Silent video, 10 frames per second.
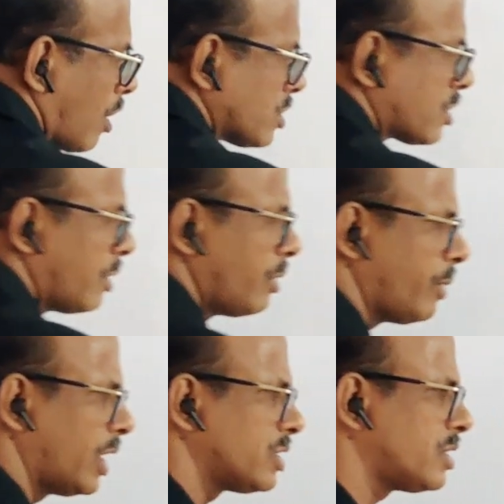cos square B
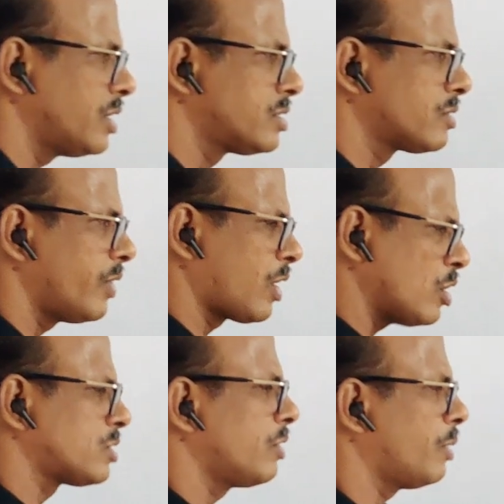minus sin square,
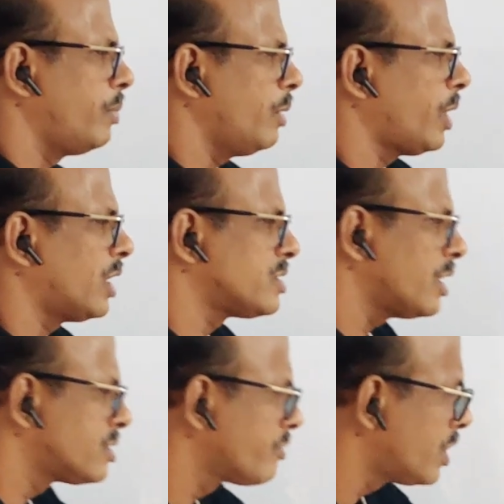cos square B minus
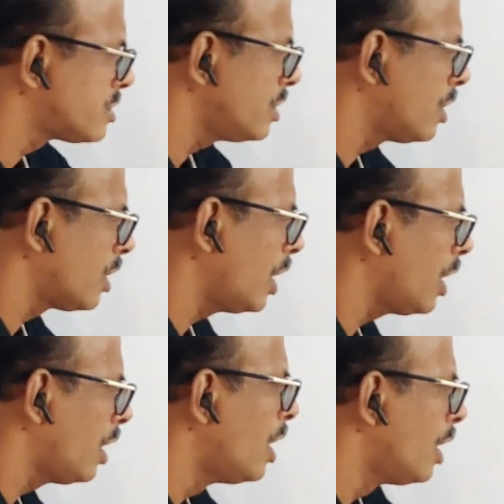sin square C, here
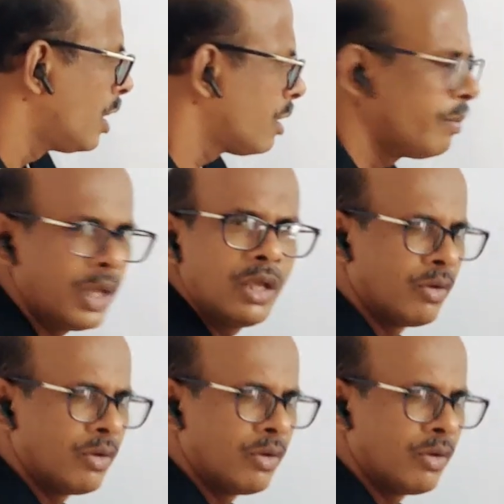A will be,